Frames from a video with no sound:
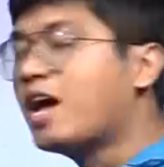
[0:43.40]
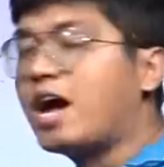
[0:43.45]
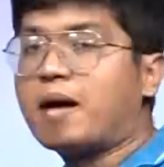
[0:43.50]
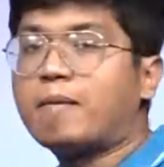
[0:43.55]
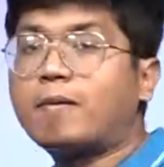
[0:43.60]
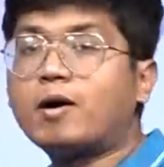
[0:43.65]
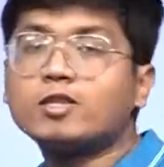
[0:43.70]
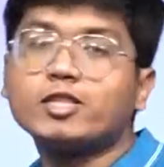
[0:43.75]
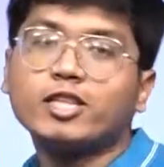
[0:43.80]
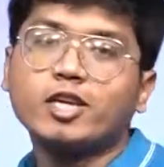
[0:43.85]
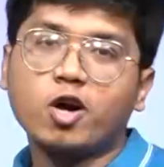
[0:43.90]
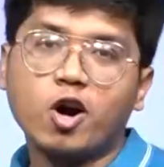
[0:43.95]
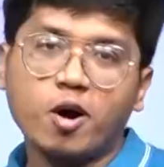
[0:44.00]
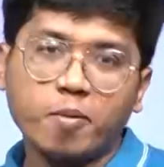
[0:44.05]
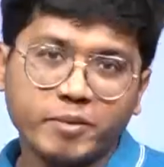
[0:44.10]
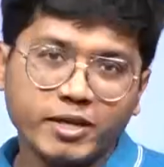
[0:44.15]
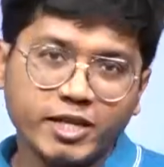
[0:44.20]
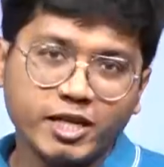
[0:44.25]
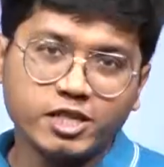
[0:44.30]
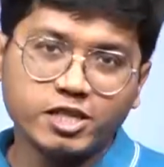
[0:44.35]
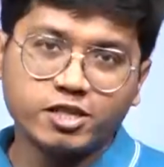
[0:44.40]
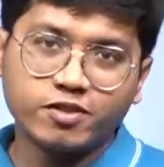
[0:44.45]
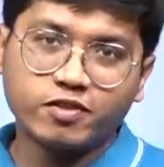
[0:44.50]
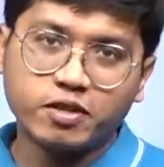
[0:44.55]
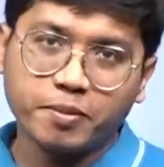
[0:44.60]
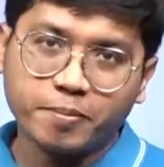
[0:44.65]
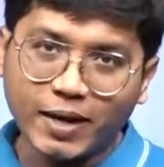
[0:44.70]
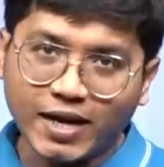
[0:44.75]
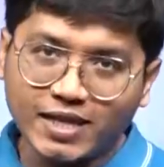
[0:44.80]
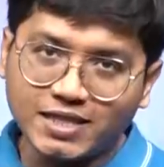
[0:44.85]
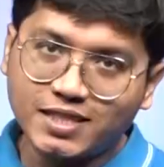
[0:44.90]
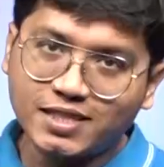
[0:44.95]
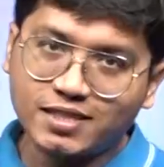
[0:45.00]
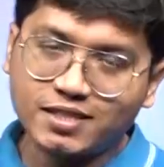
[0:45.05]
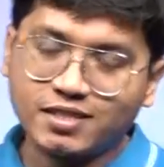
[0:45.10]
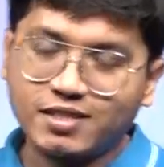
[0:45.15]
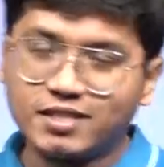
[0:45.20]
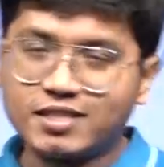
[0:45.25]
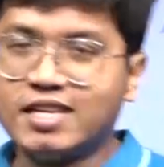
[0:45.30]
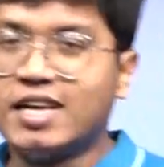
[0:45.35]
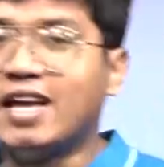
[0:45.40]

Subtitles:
about the combination of capacitors.